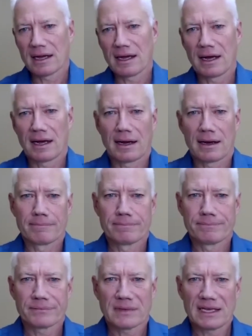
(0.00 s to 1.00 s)
Um,
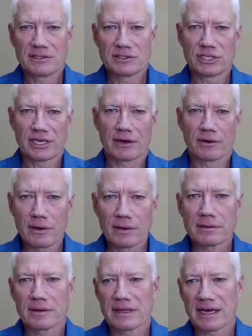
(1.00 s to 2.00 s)
in
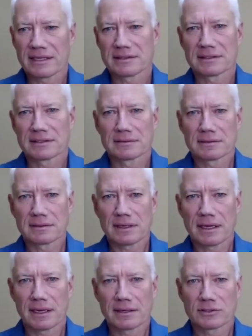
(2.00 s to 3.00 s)
general, that's
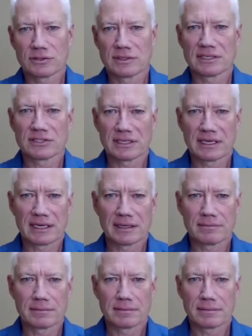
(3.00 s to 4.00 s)
uh, traditionally
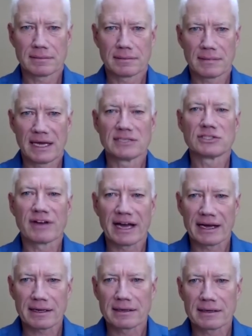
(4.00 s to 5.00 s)

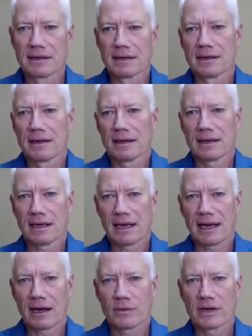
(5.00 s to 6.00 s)
HVAC and
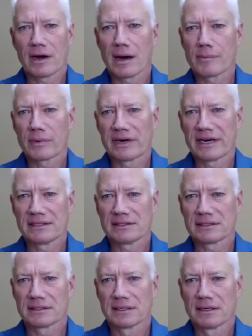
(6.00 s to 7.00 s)
how it
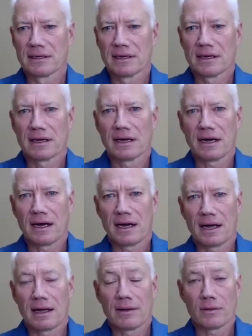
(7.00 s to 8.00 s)
operates.
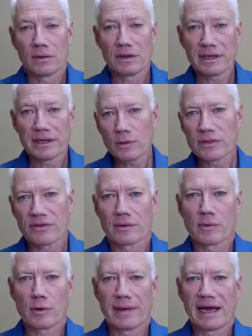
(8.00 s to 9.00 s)
Uh, liquid
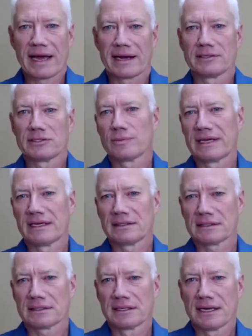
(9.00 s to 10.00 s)
thermal
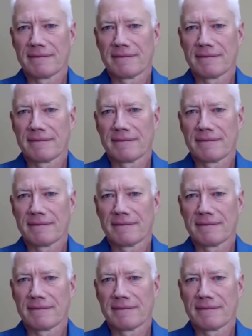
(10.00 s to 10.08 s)
management